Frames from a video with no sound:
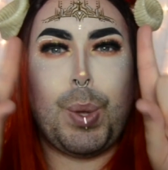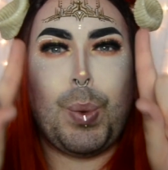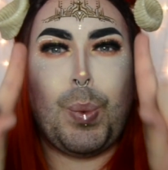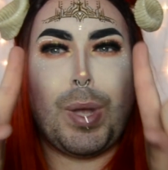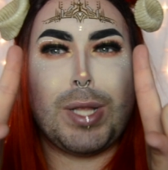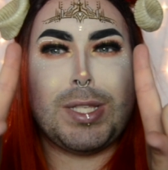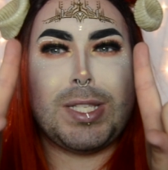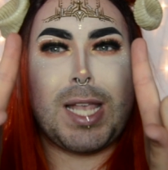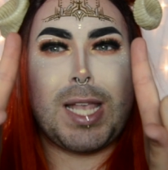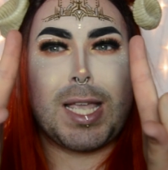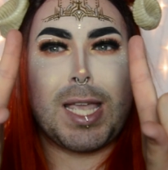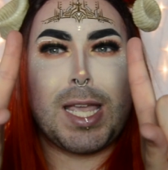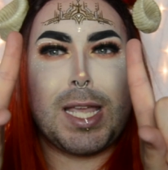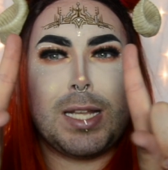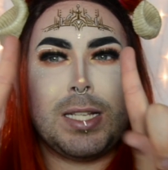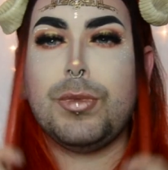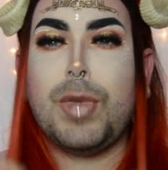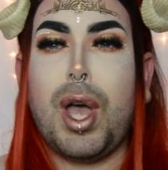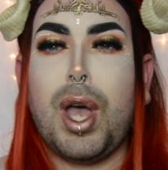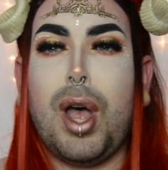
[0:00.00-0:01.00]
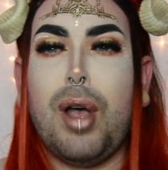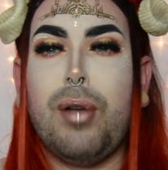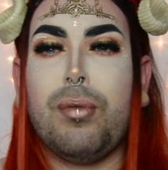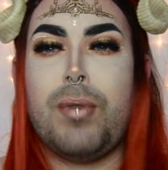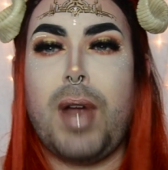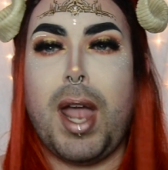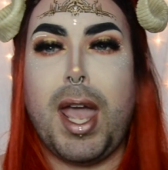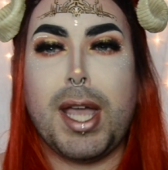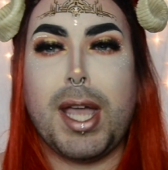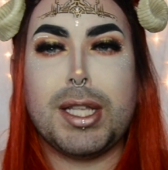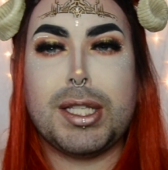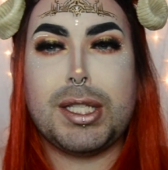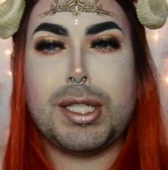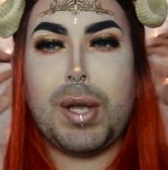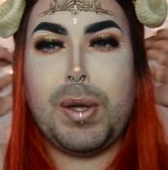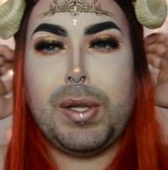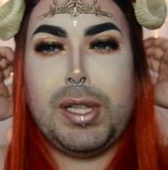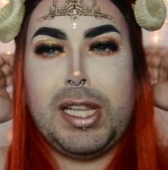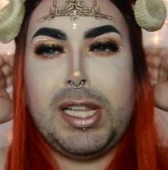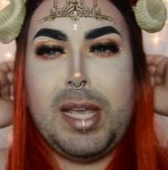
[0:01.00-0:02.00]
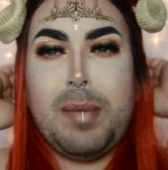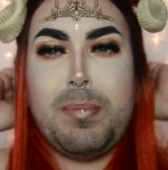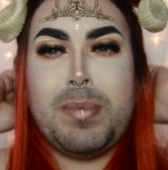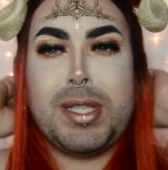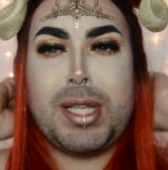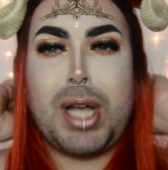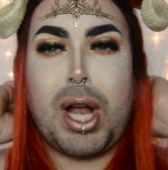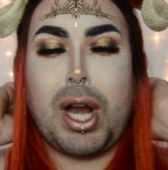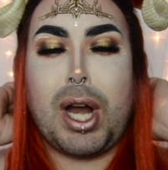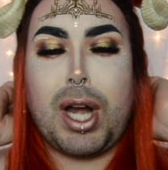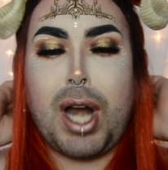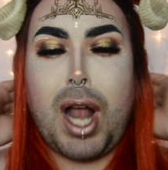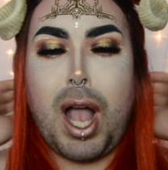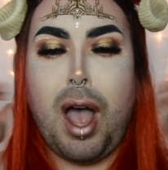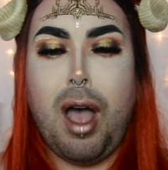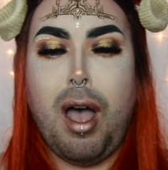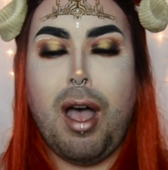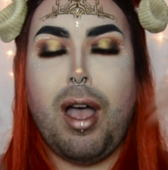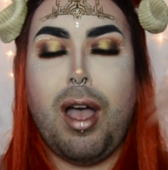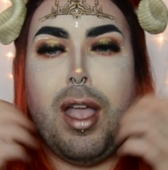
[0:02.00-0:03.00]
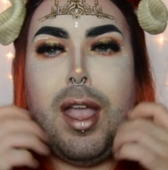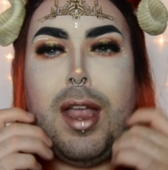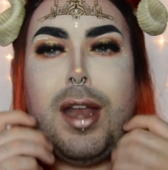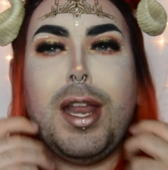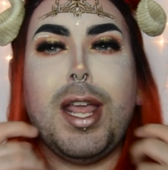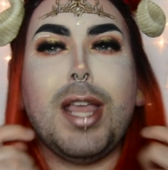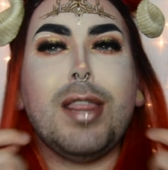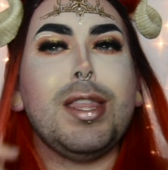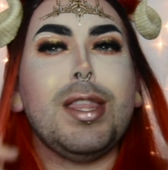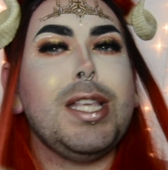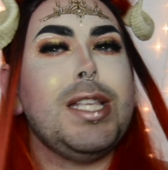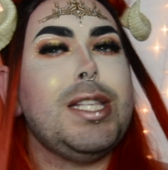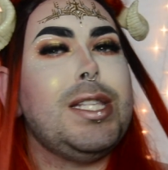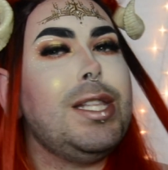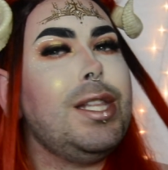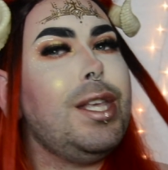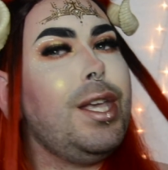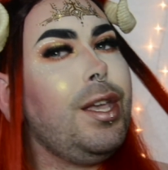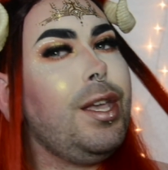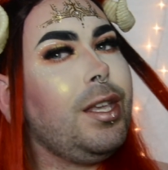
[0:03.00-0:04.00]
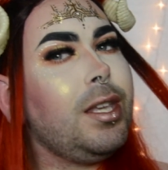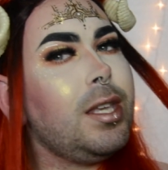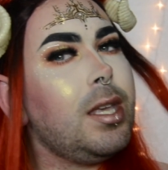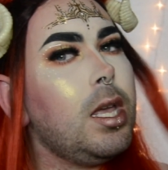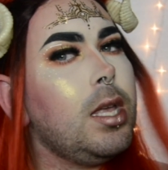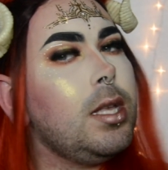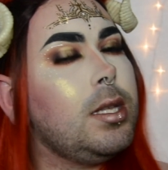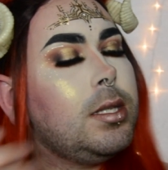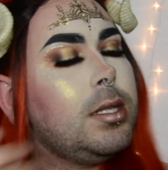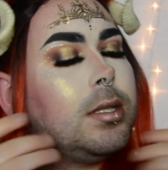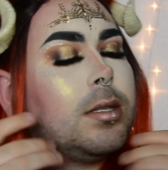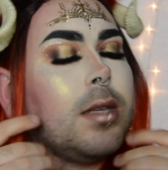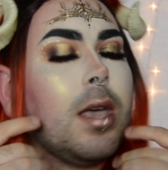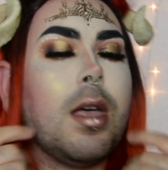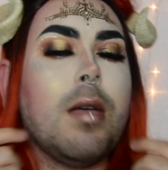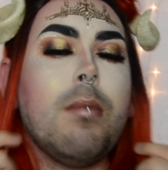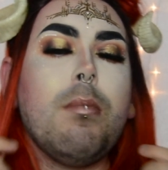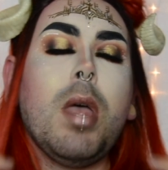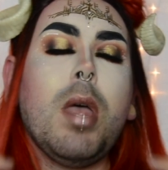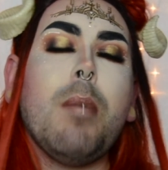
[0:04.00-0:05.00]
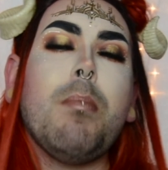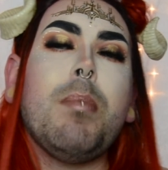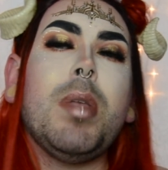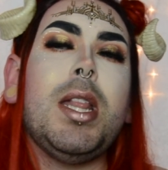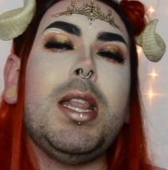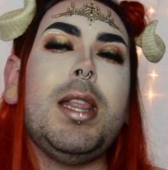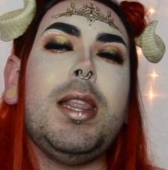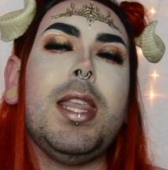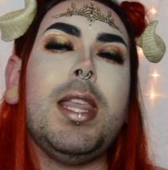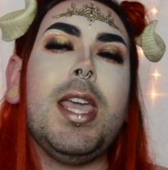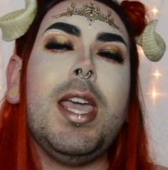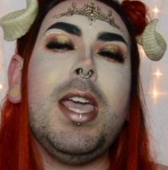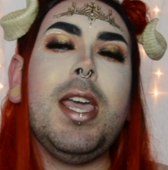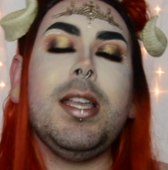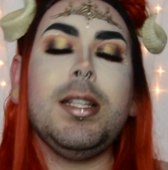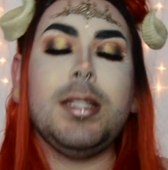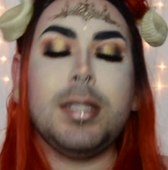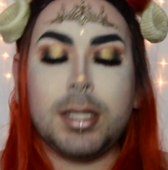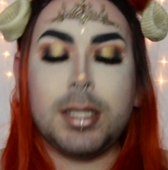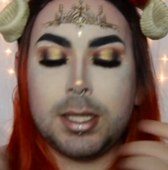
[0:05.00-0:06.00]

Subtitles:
1 second. Alright, so lips are on, and this look is complete.